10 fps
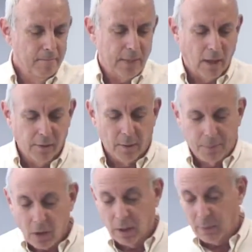Now, in the
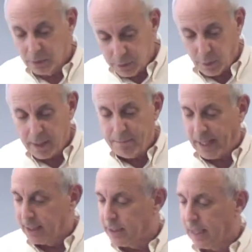booklet, which we didn't
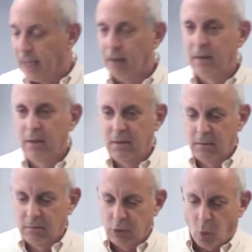pass out,
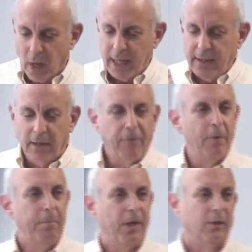20
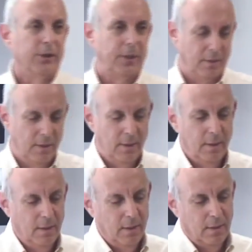different bills
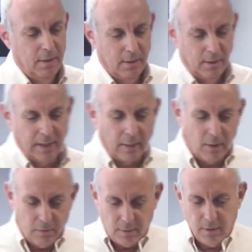that
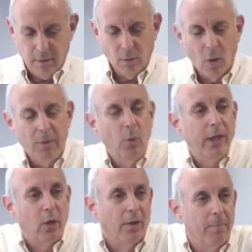the woman
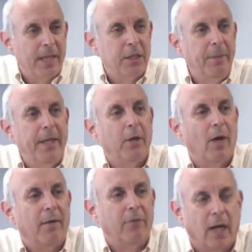we call the best
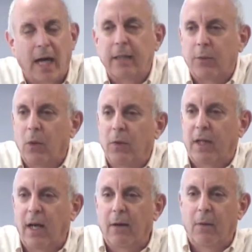speaker ever got through the
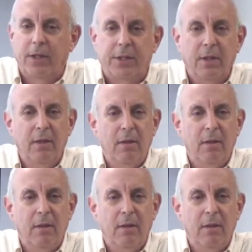Congress